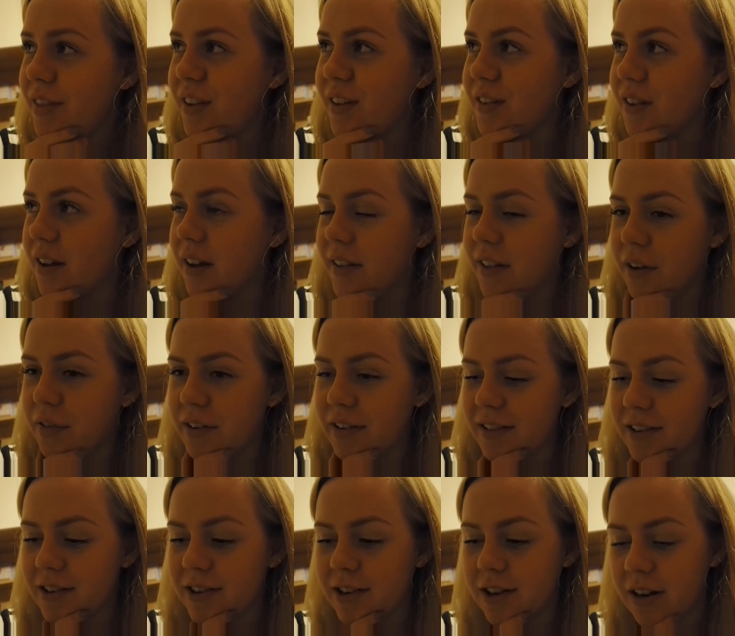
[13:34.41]
so like the
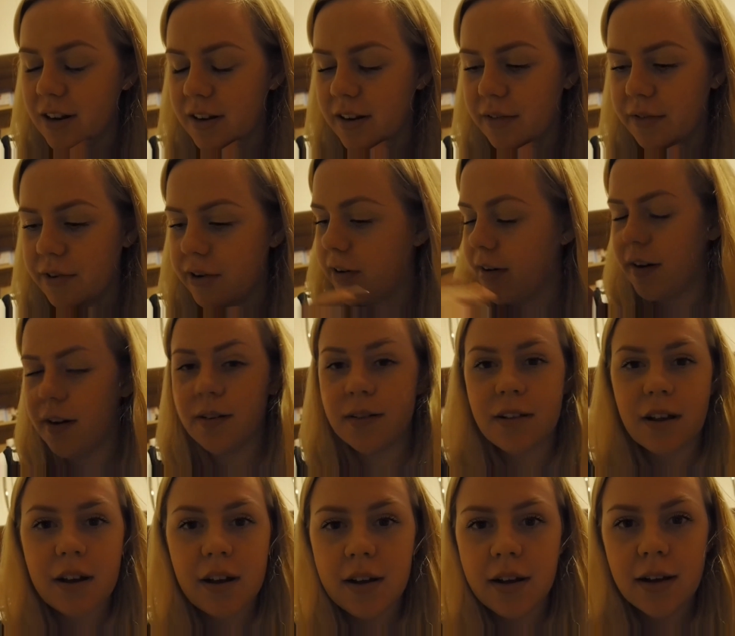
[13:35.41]
office looked totally different. I
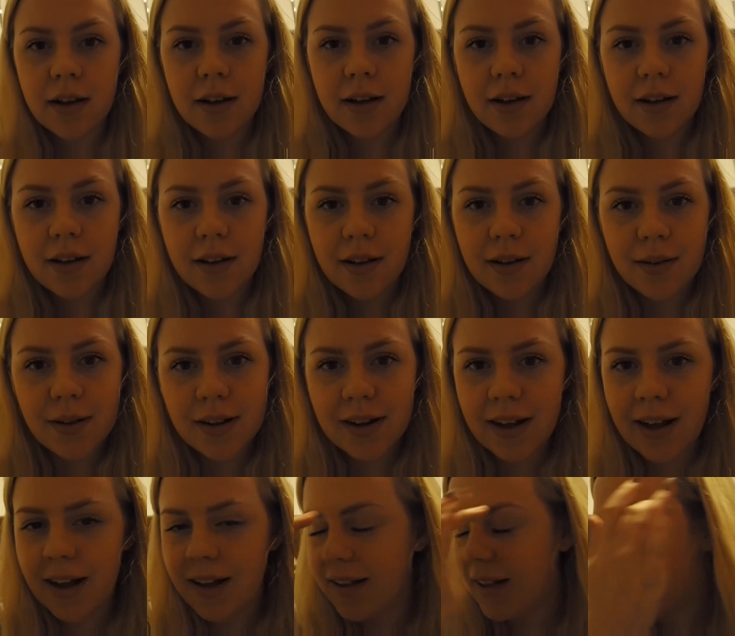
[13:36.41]
was like, bloody
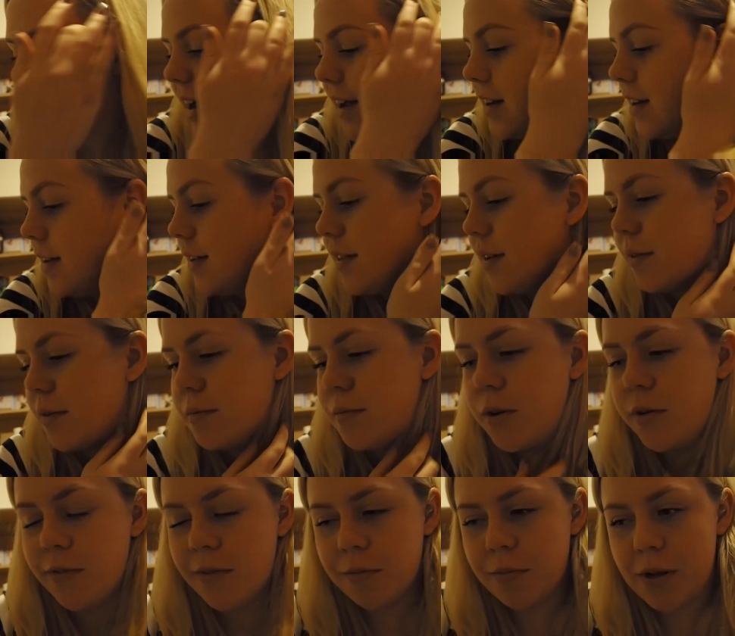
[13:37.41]
hell, like I knew they were
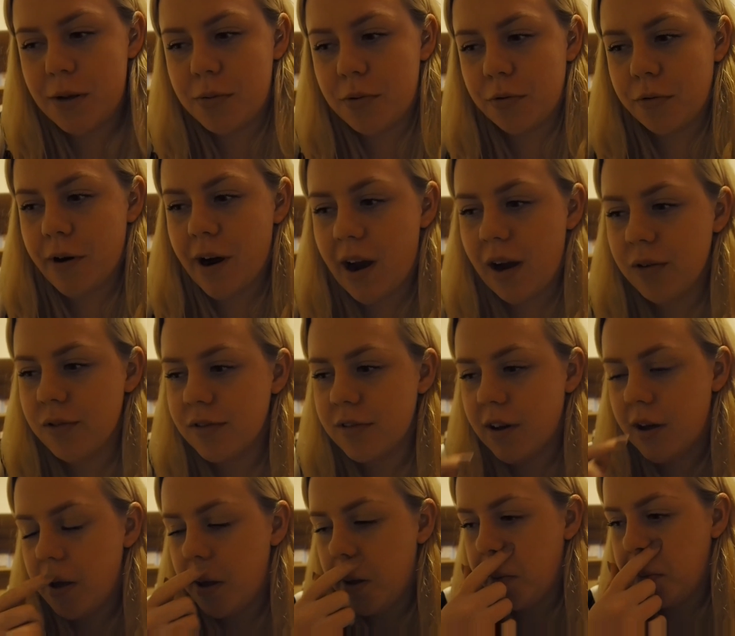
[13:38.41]
moving people around,
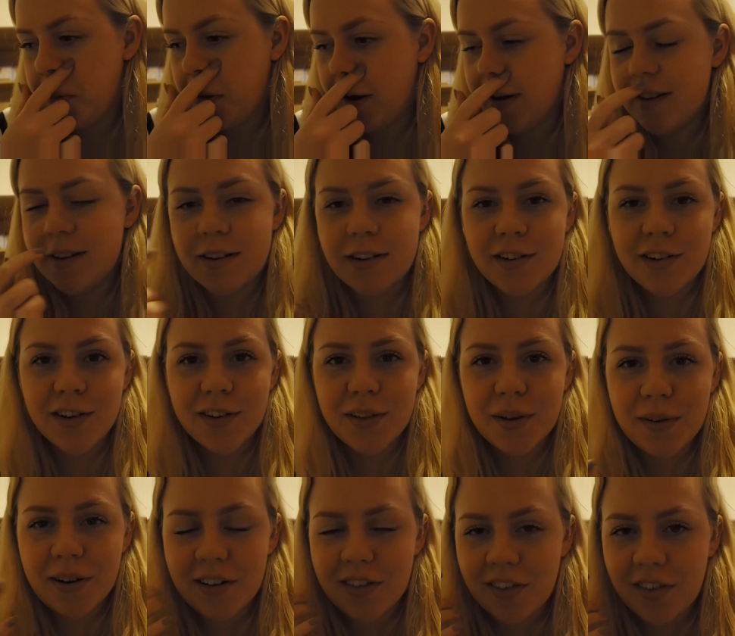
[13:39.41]
but I didn't know
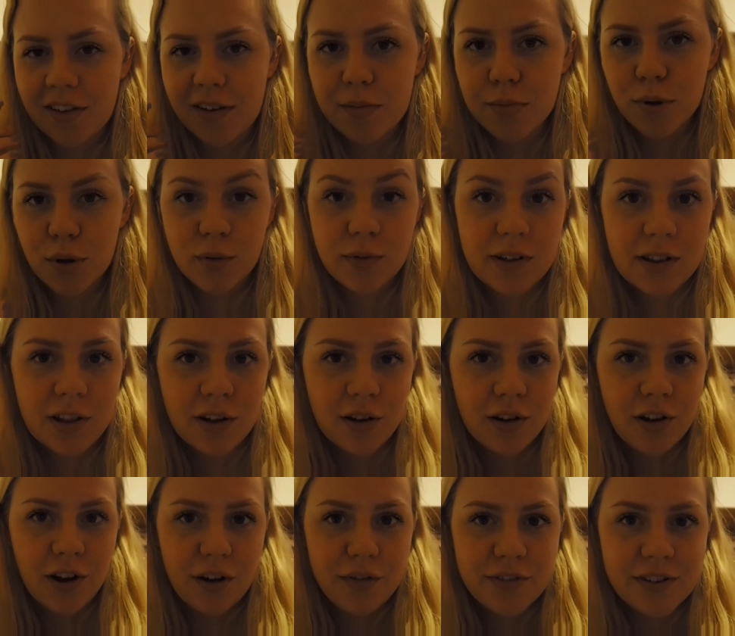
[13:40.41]
they were actually moving the
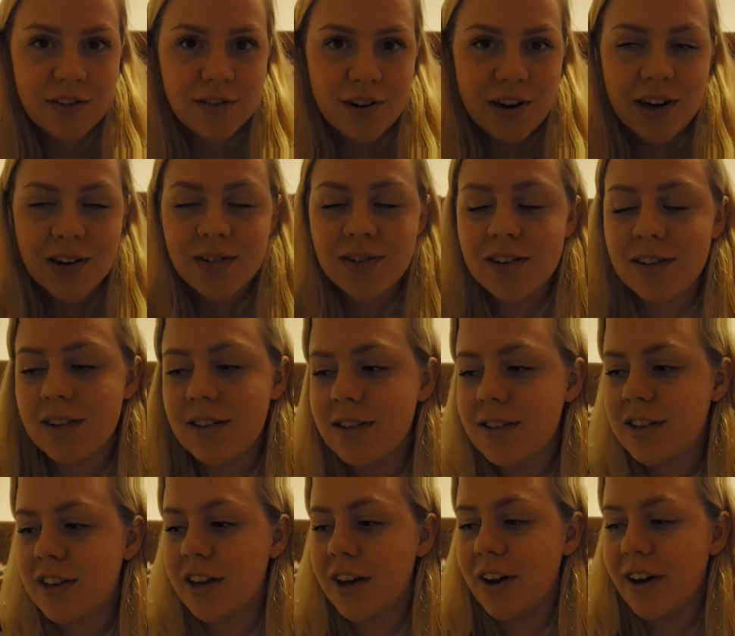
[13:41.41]
whole office around.
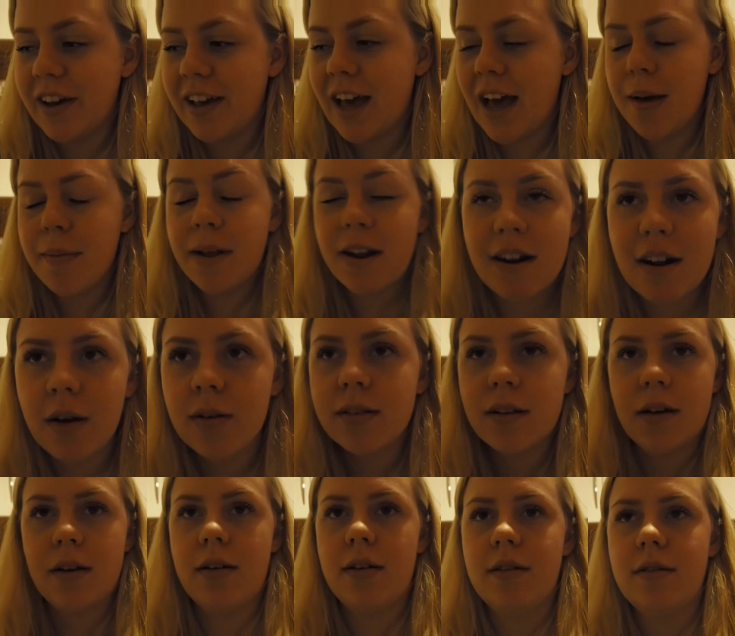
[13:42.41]
So I came in and I was
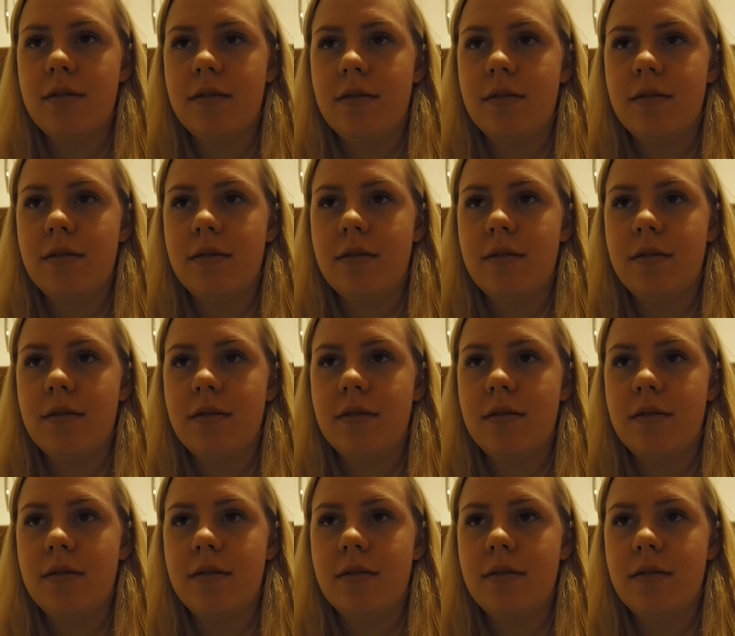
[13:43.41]
like,